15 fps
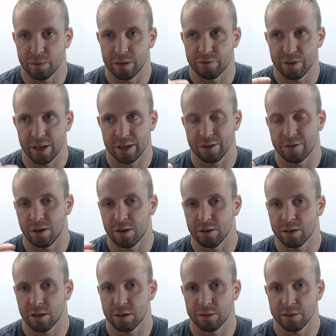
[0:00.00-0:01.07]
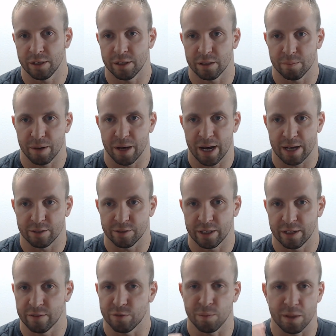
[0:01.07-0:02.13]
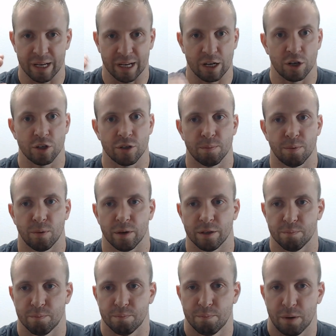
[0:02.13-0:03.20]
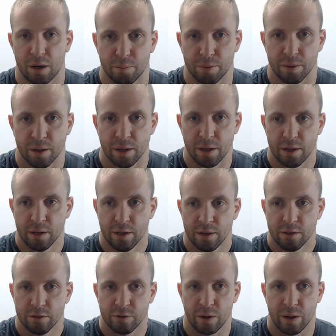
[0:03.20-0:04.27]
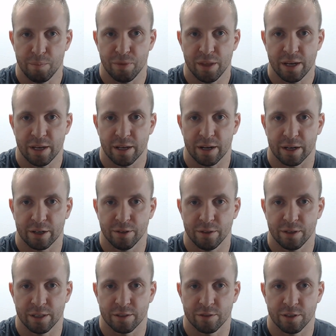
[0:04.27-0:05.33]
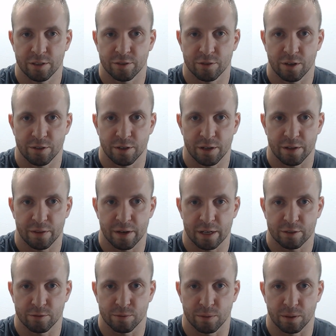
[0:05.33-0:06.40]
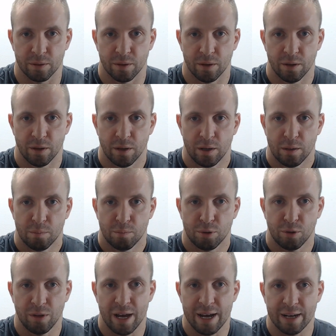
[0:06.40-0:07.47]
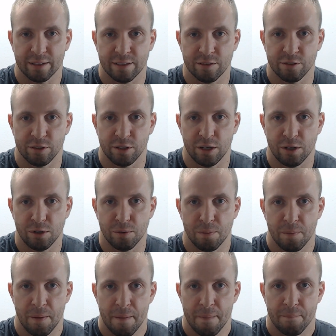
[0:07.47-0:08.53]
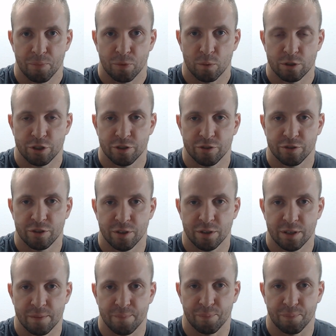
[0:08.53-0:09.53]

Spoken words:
I've taken Tongkat Ali in the past, it gives me like a 100-point bump. So I'm thinking I could hit 600 on the next one. Prolactin's low, which is good.